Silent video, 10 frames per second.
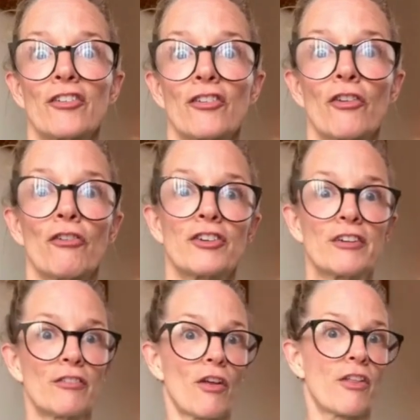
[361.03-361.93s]
and soft,
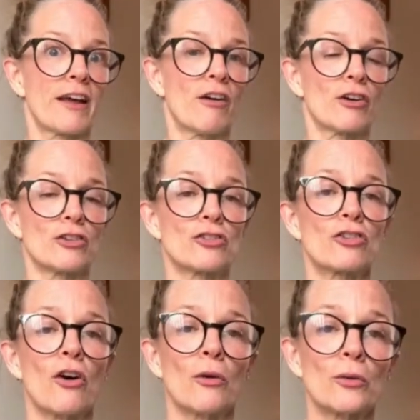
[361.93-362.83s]
even though they are
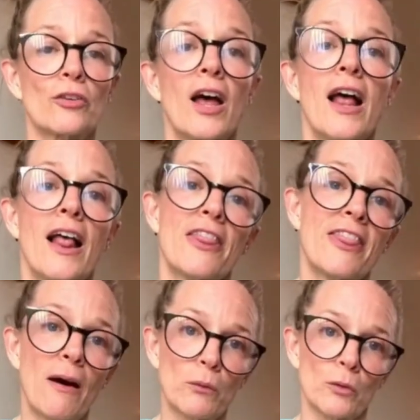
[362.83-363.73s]
controlled,
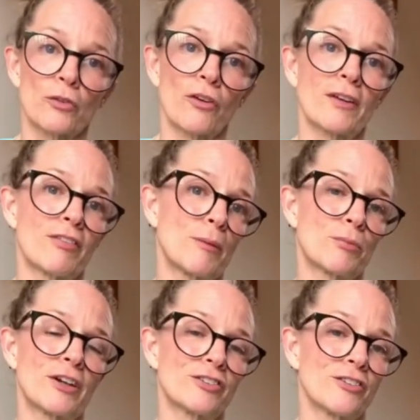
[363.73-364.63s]
that will also give the
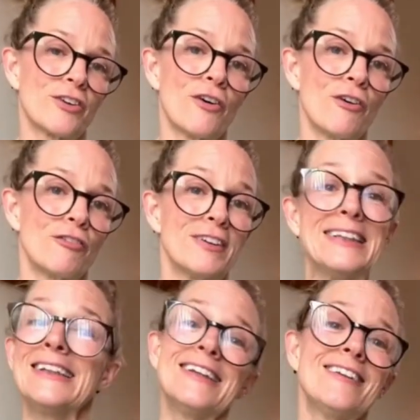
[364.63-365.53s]
impression of
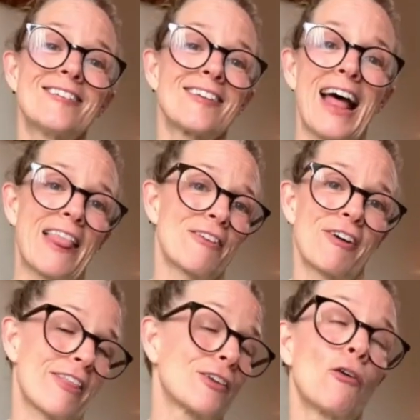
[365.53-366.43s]
ease and the
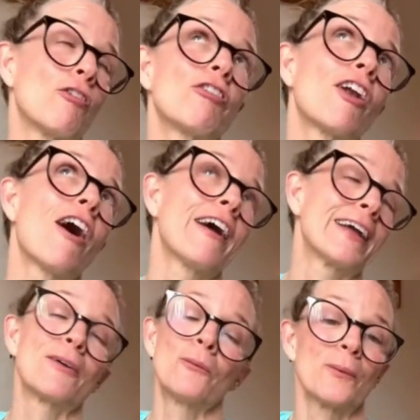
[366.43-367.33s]
fact that you're
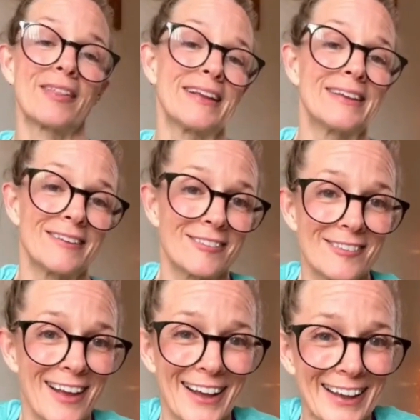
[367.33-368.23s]
flying with
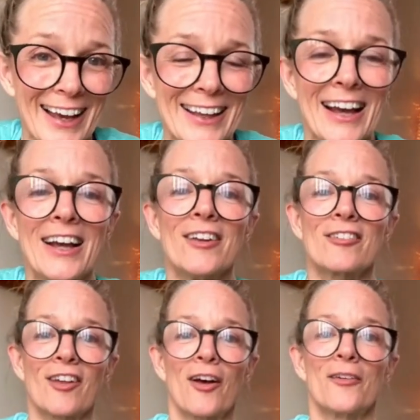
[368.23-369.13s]
ease, okay?
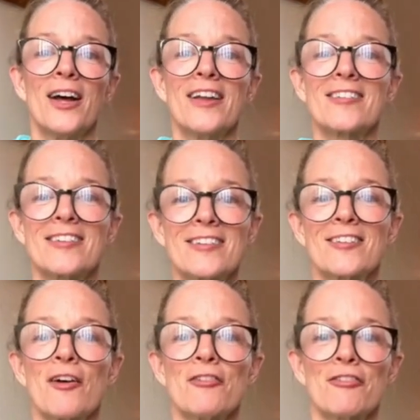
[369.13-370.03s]
So,
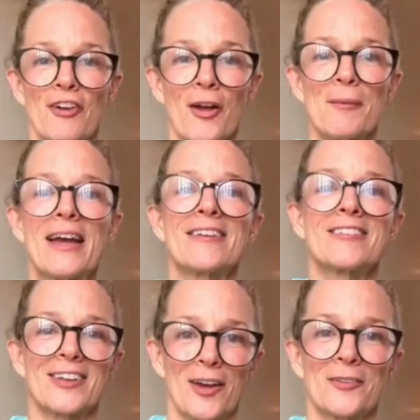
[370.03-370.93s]
sissone ferme
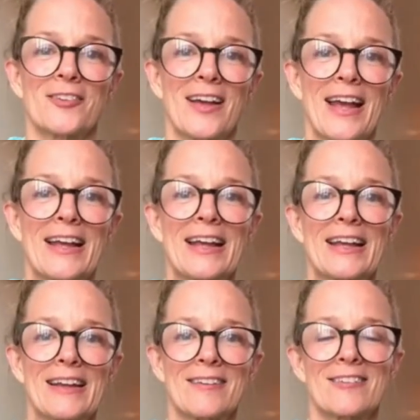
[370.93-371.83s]
de côté
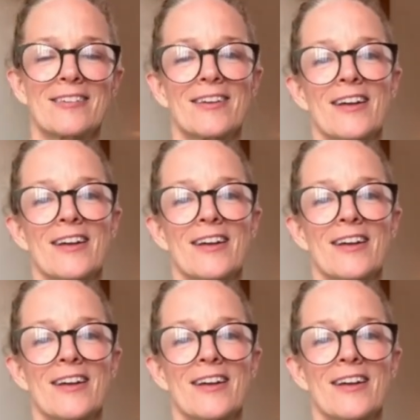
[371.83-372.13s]
is